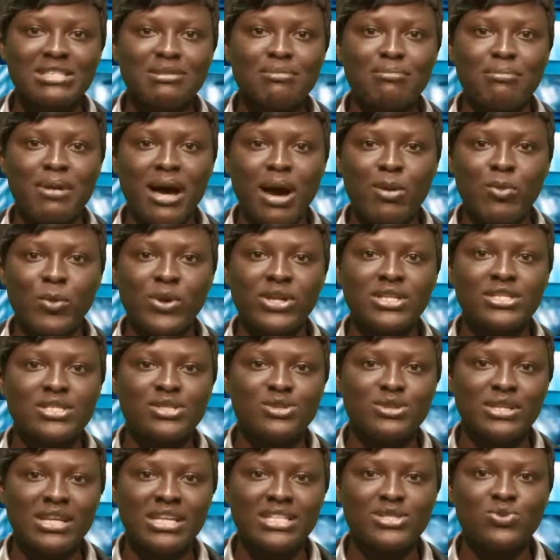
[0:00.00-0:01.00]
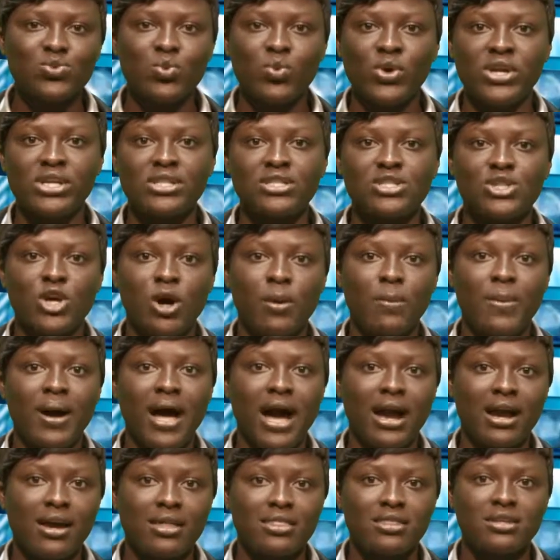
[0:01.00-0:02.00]
Zimbabwean students win top
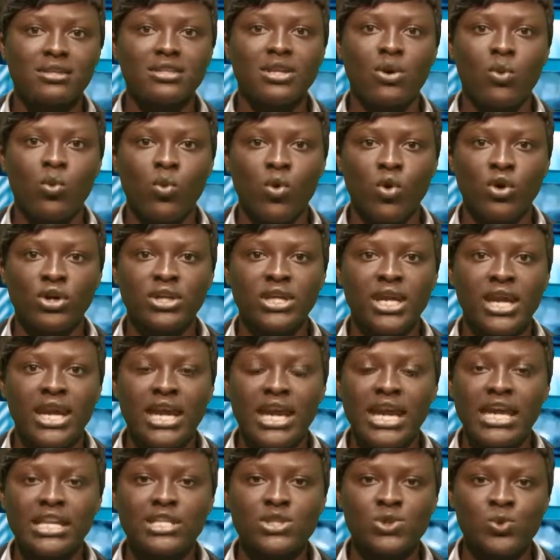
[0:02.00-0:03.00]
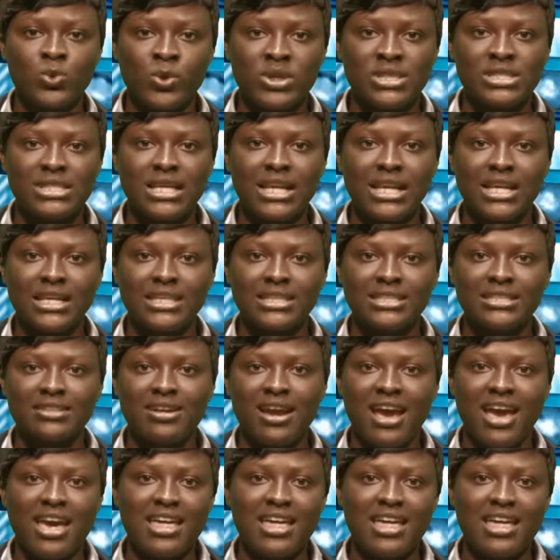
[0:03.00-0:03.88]
hackathon award in Switzerland.